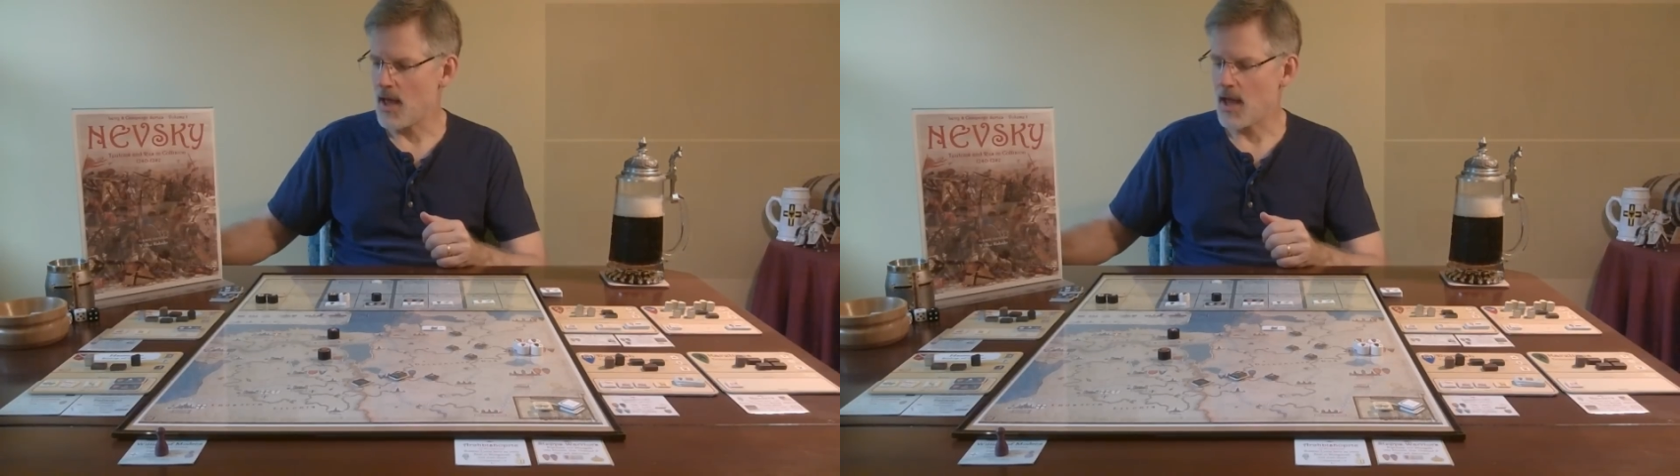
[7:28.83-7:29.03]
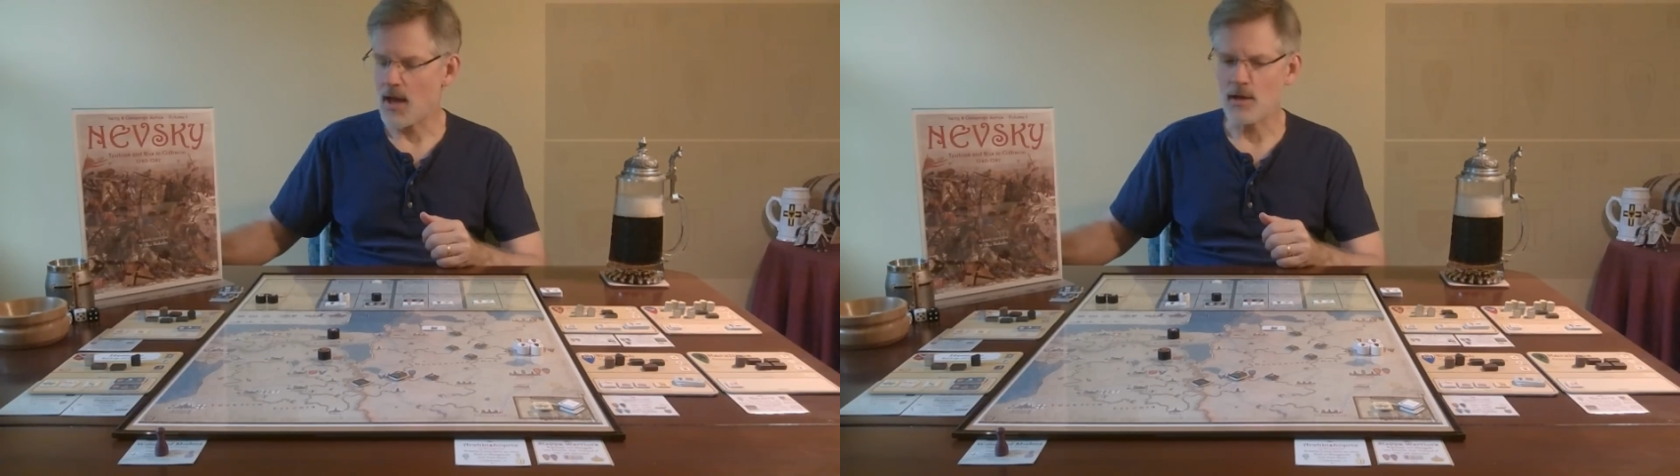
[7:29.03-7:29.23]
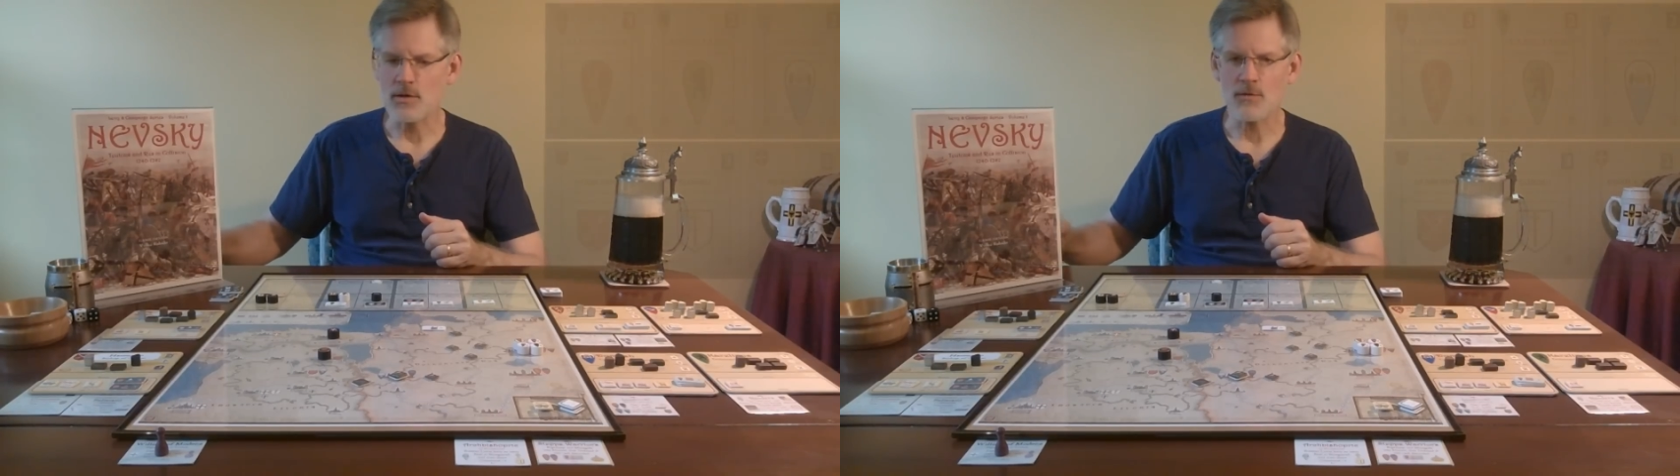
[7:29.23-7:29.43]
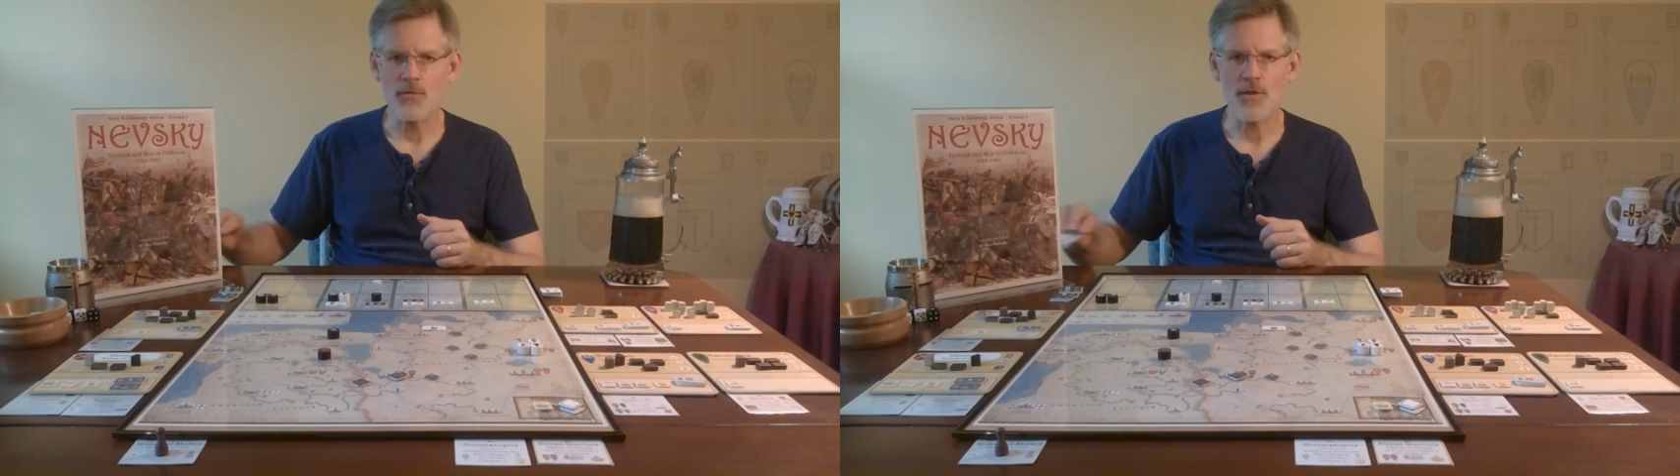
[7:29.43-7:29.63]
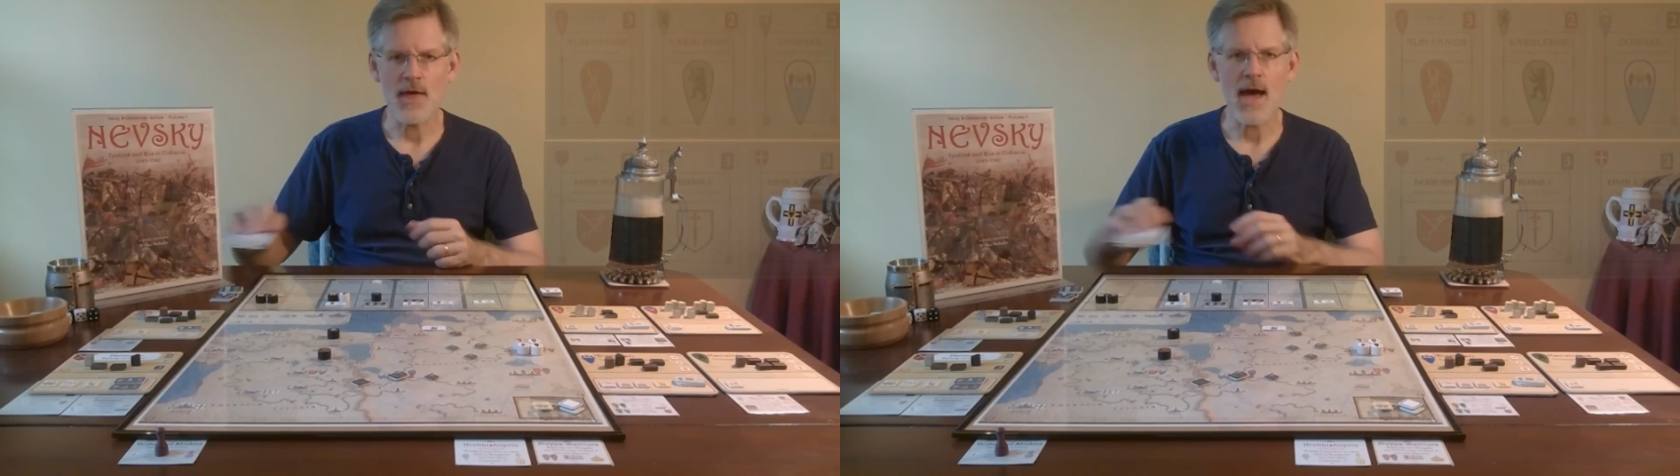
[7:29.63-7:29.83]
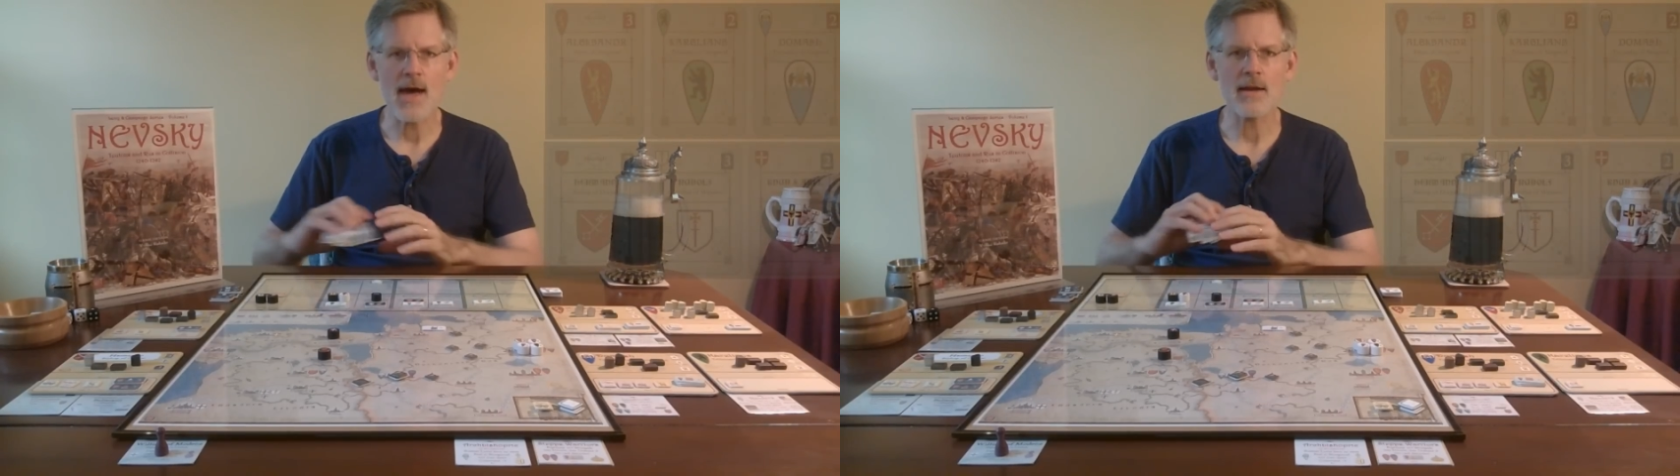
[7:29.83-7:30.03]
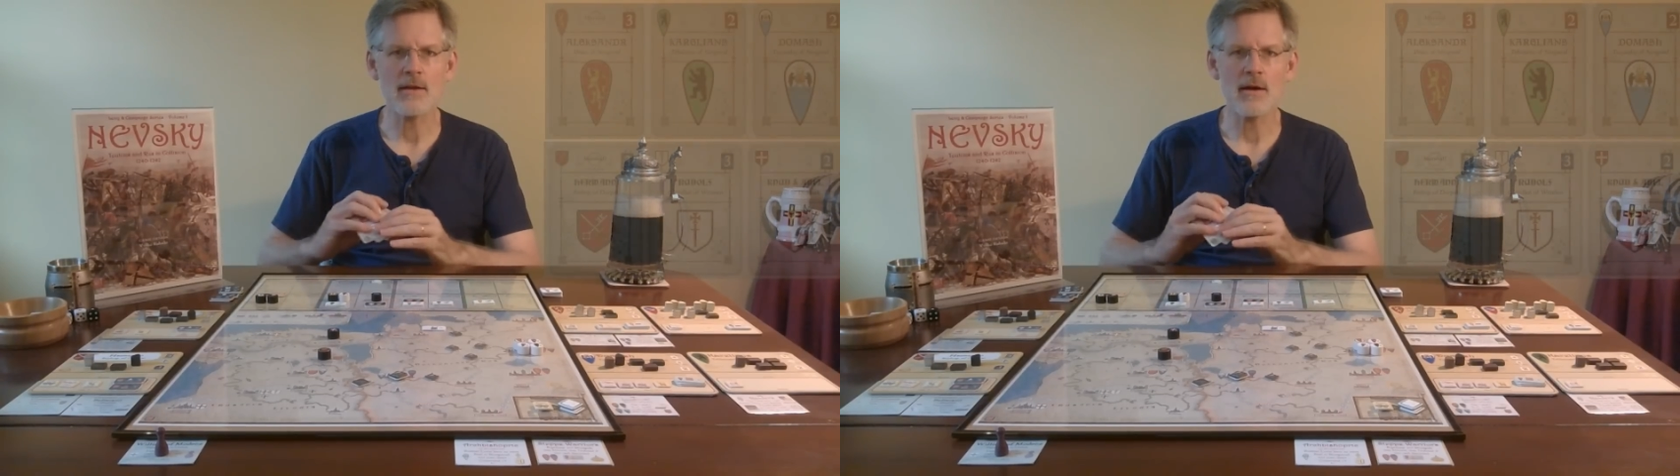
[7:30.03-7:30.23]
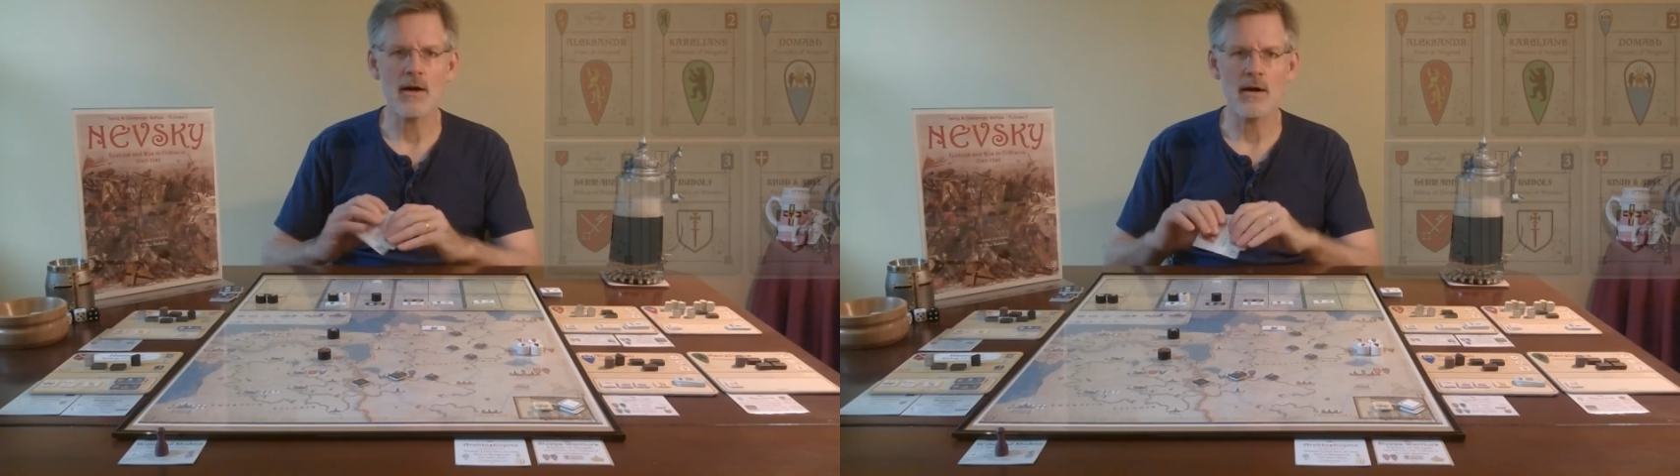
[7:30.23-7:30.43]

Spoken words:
And for that,